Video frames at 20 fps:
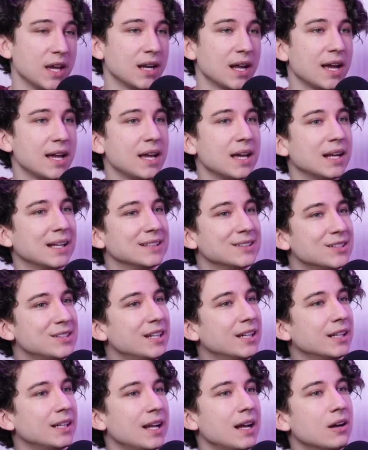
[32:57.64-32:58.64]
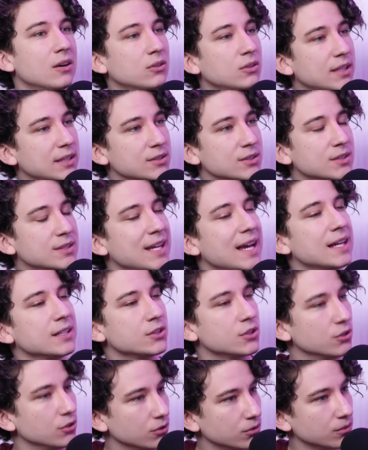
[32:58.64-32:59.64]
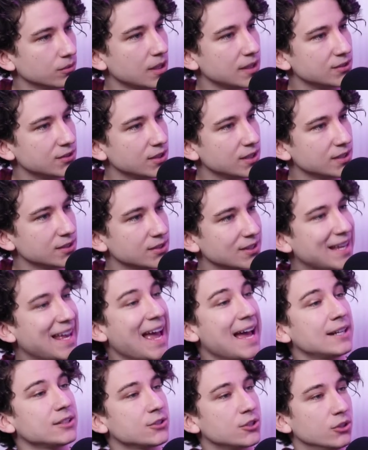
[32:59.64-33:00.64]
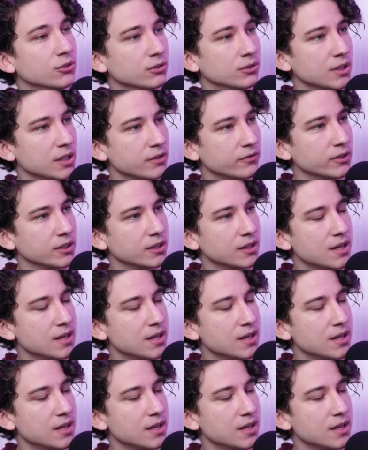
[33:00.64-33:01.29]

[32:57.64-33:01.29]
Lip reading: And I see it now as a tattoo. I see it as a cat-too even.